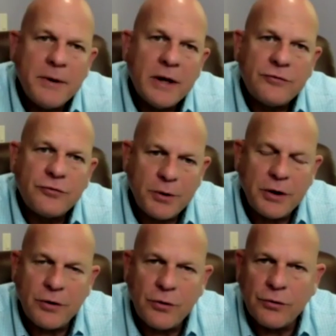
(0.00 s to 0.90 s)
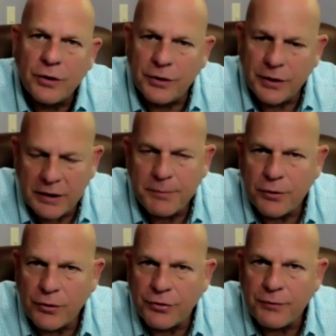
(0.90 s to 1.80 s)
mean that's pretty cool though that you put
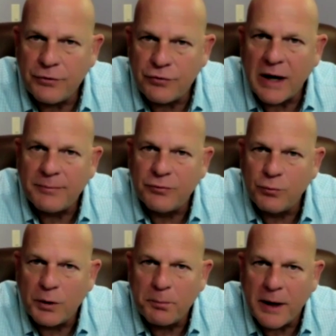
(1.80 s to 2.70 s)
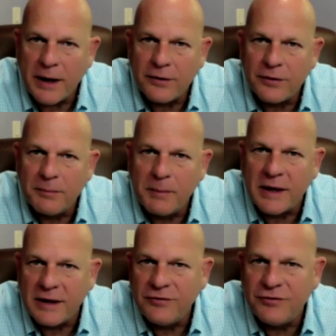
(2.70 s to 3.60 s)
all three drops in one bottle and make
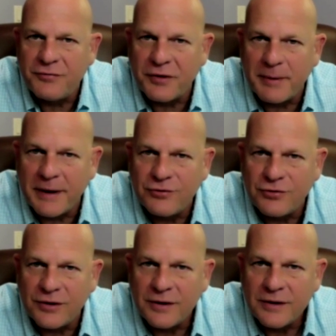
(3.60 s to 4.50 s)
it easy for the patient.